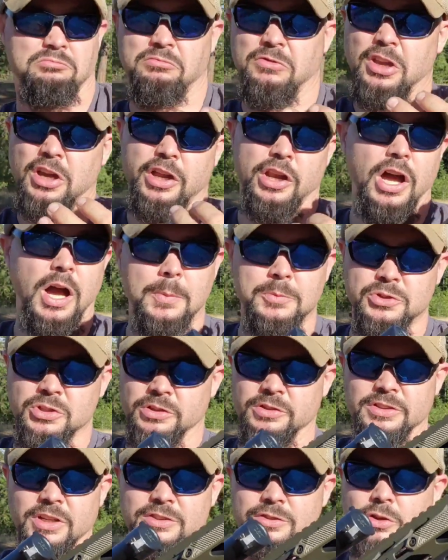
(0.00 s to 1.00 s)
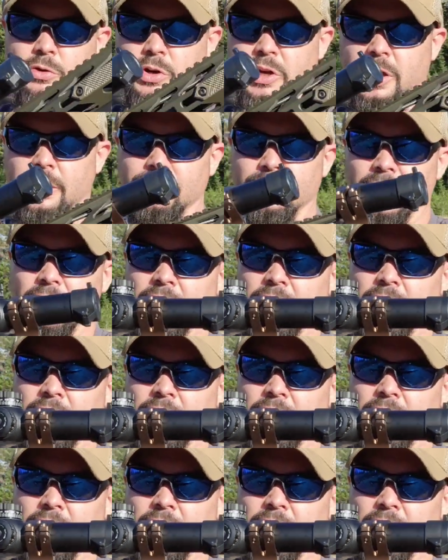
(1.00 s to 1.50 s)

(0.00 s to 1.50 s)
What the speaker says: You got options. That's great.